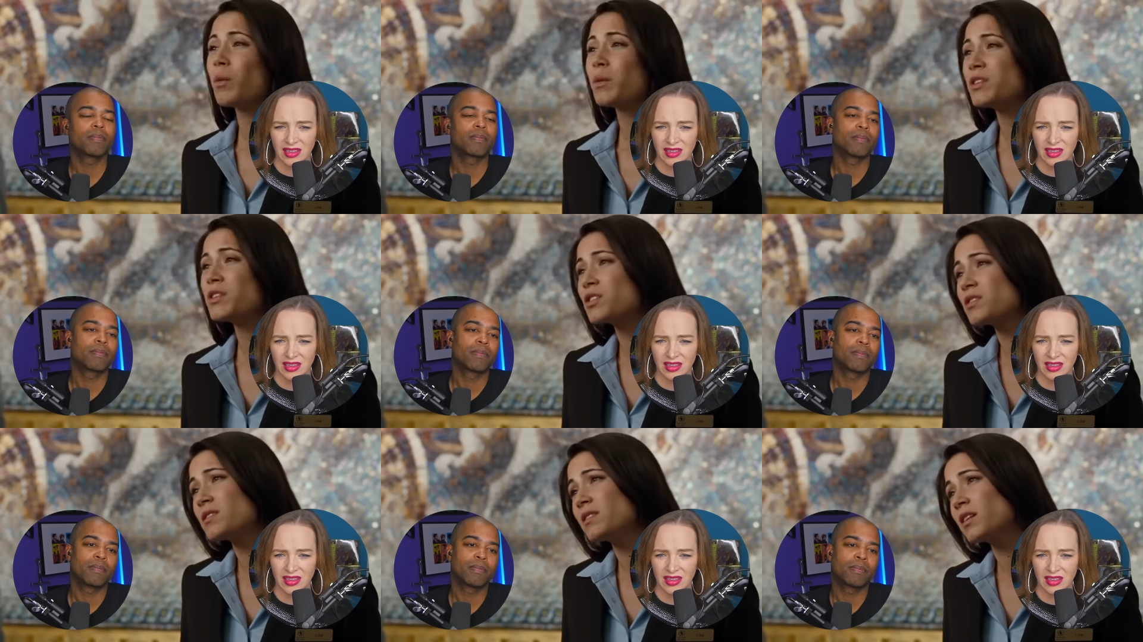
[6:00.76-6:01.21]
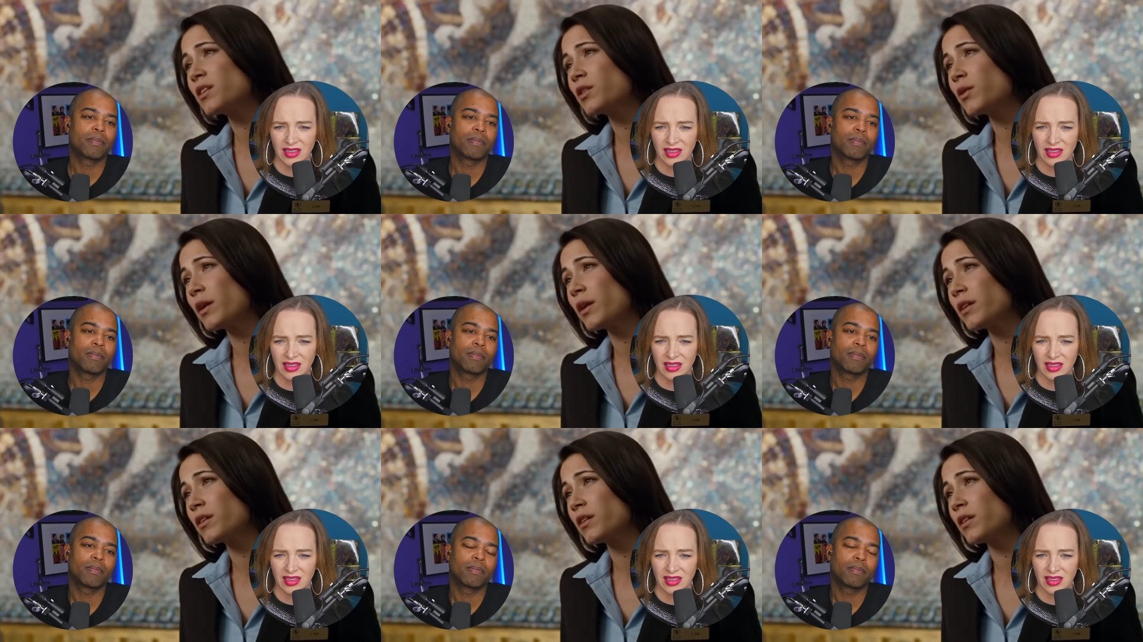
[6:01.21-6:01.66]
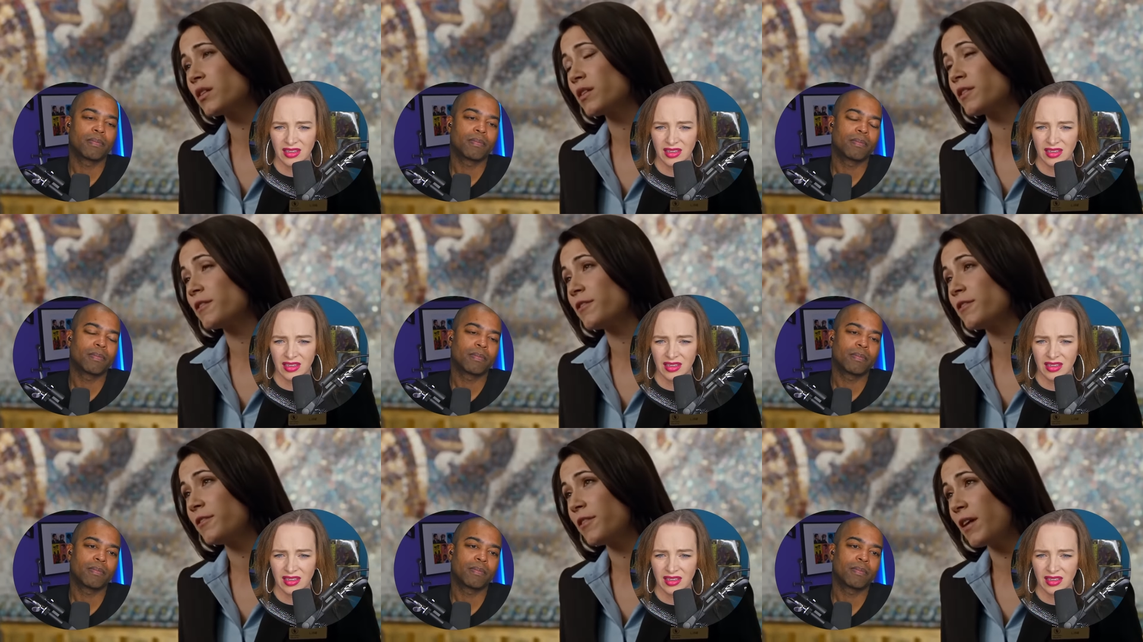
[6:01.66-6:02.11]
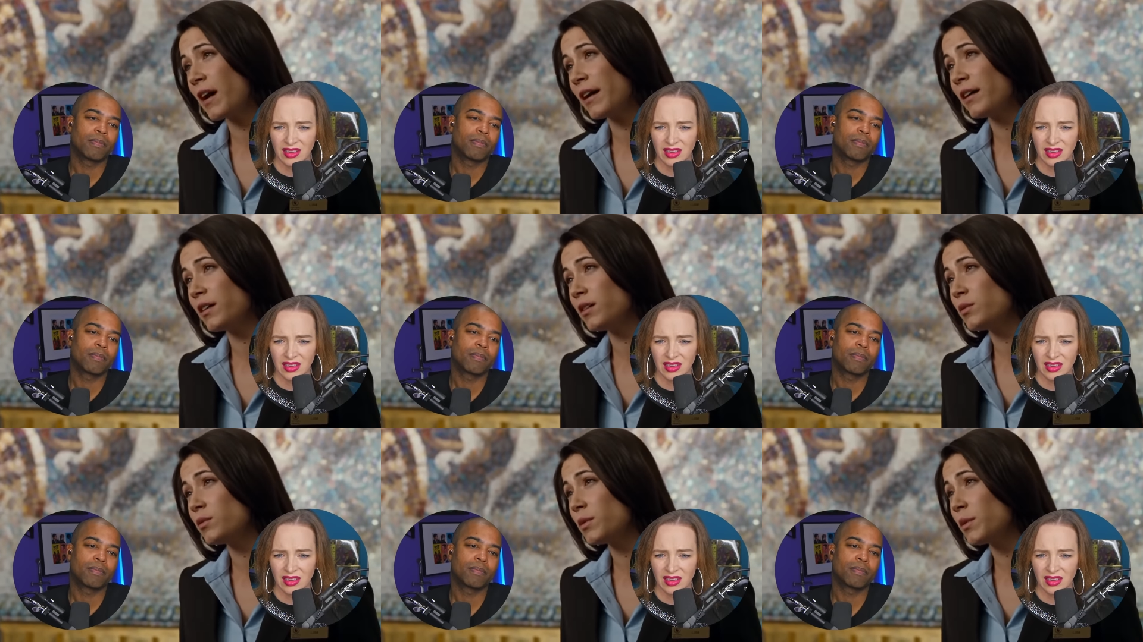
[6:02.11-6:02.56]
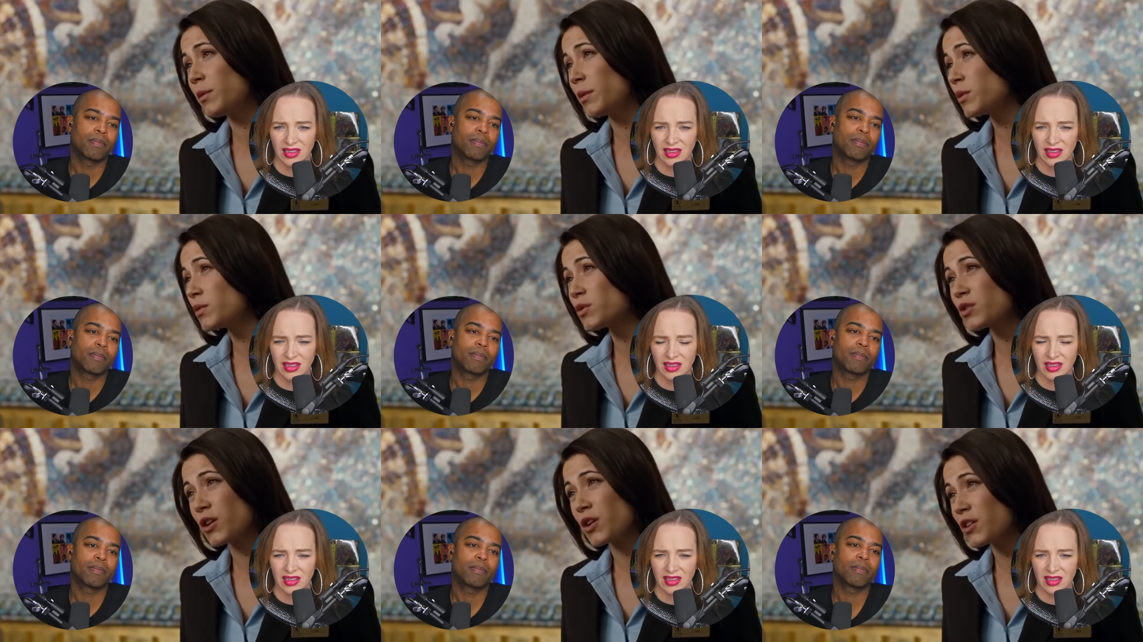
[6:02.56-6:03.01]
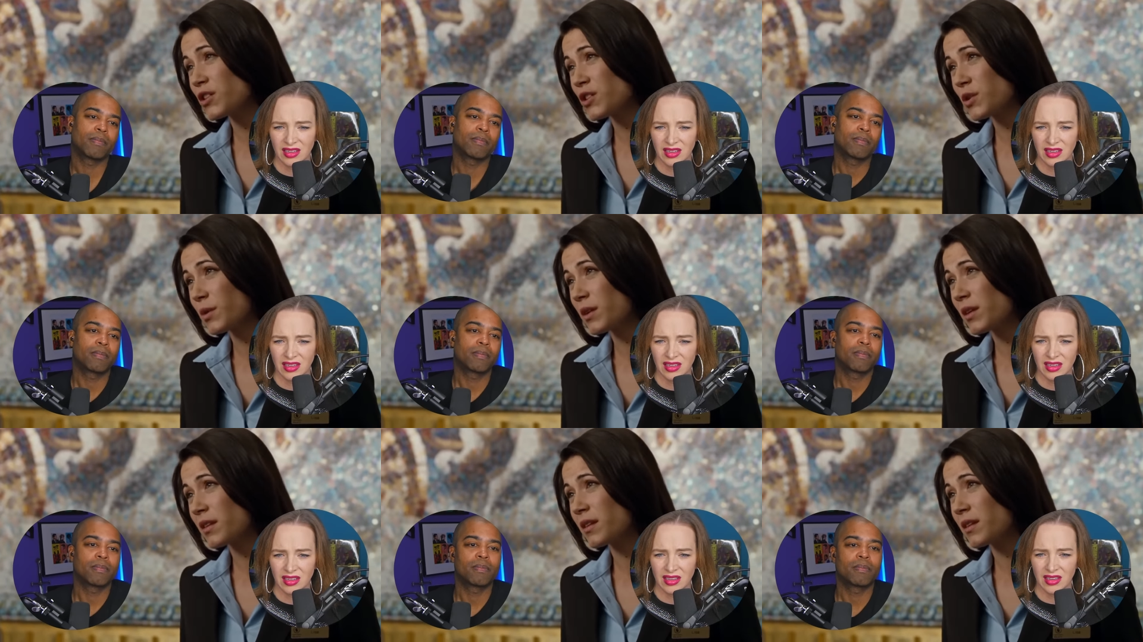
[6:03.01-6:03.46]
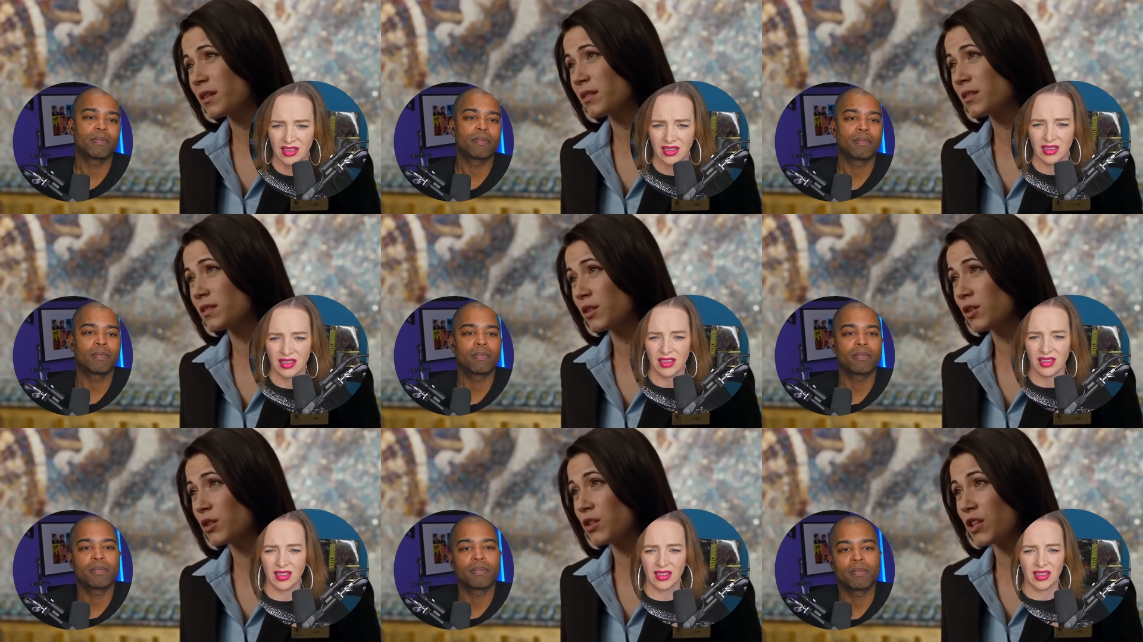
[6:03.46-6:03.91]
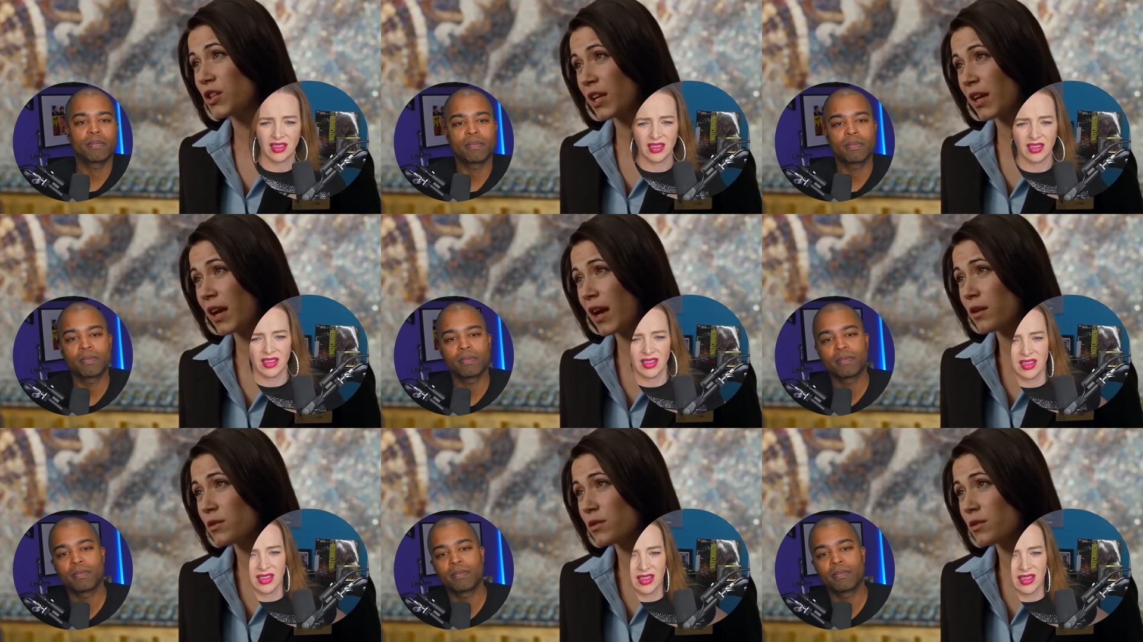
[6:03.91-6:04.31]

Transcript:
Speaker 1: Well, we just need a credit card on file. We won't charge you anything until you check